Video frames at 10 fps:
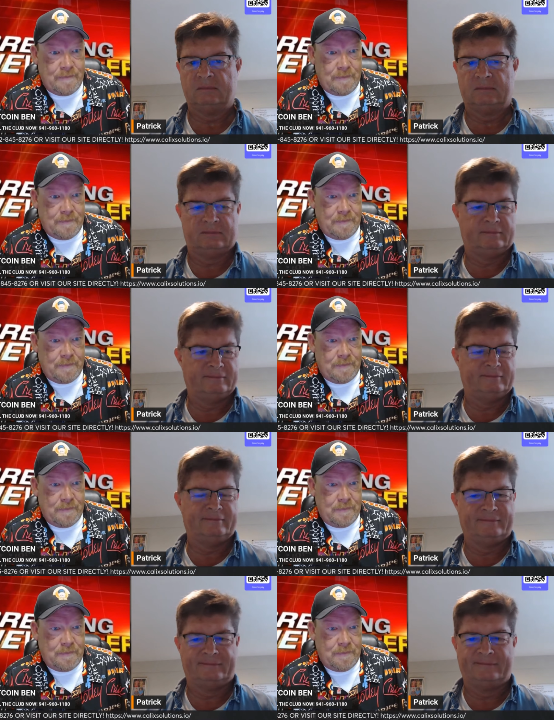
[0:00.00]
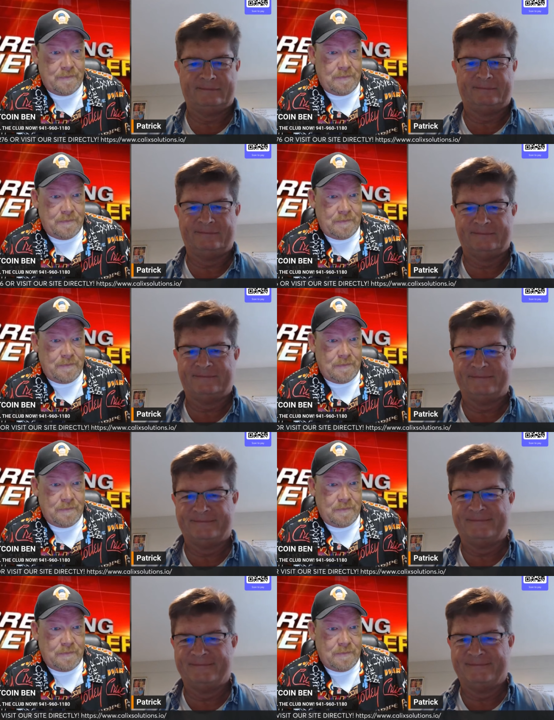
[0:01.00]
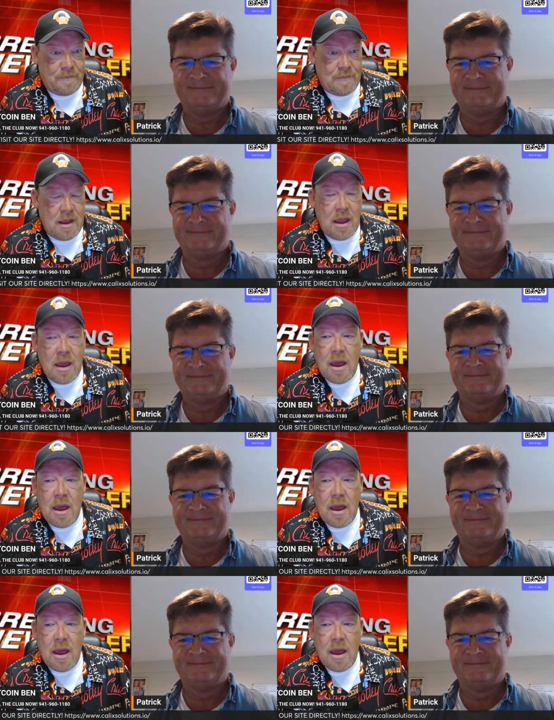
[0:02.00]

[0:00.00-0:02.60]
Nothing is said.